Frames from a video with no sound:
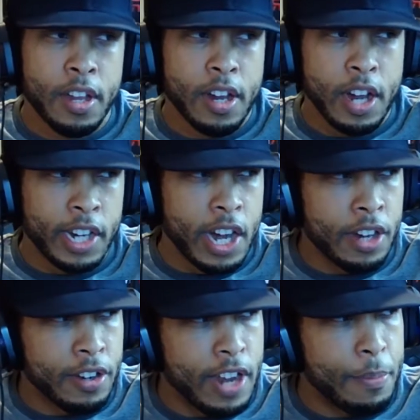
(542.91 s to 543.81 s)
A
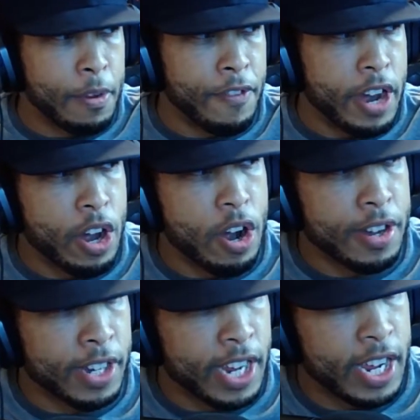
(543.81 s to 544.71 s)
character that'd be very
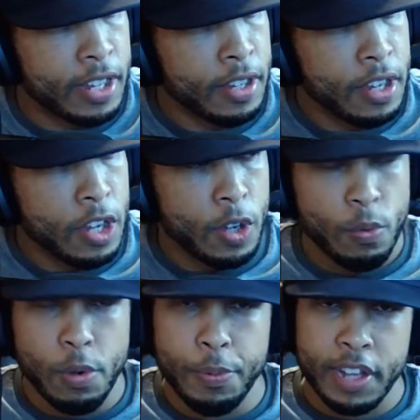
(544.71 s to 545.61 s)
hard to get
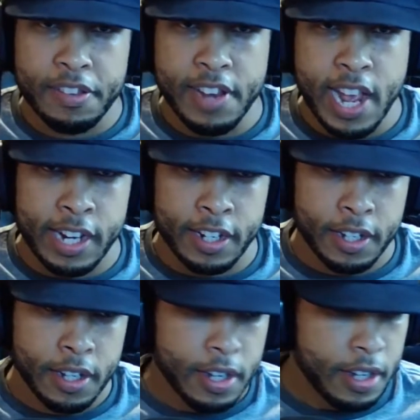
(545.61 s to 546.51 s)
would be a
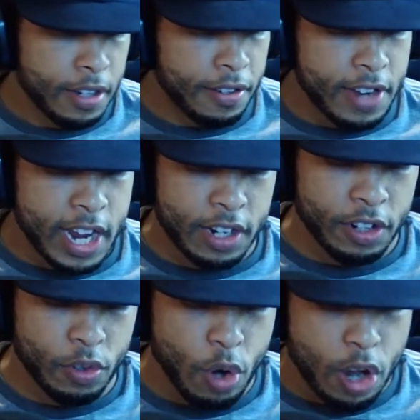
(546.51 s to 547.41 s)
snake. The
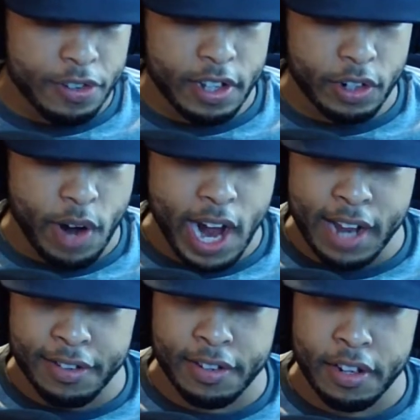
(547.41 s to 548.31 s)
snake crawls in the
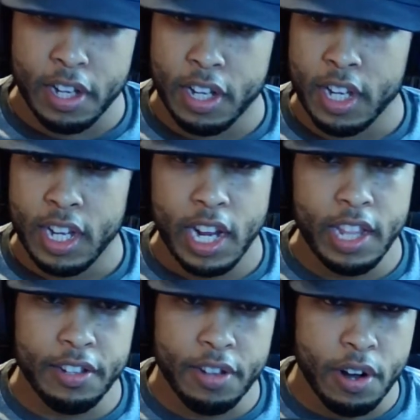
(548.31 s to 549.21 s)
grass
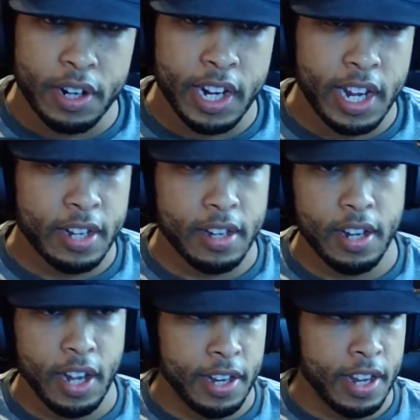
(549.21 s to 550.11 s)
and he's hard to get.
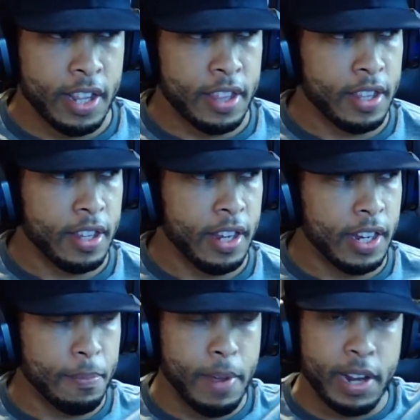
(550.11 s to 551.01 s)
And then he
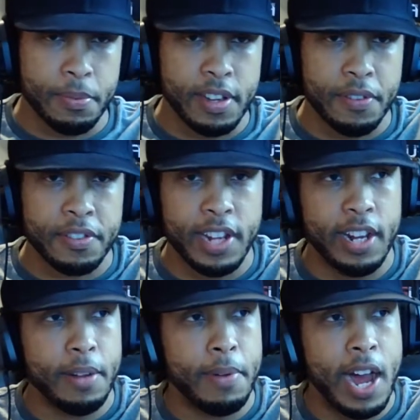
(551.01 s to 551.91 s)
can make himself
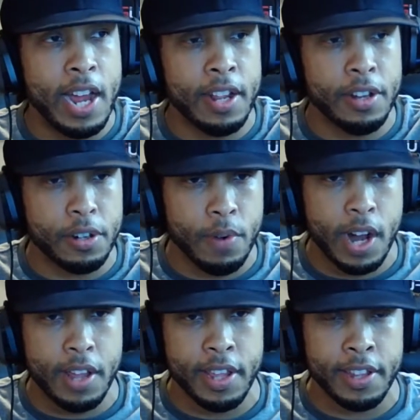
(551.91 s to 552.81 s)
stand up high and look
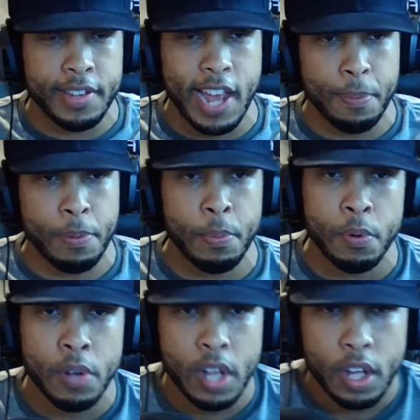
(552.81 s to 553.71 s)
around and attack
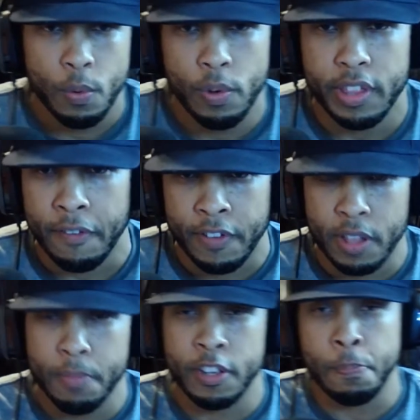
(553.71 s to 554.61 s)
people with a
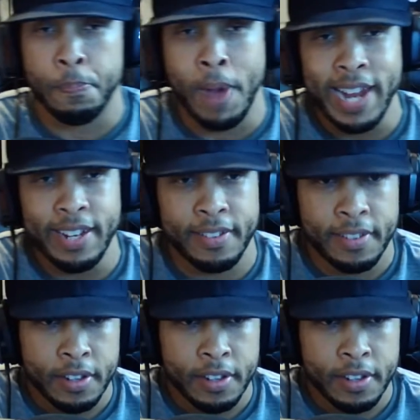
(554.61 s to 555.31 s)
venomous bite.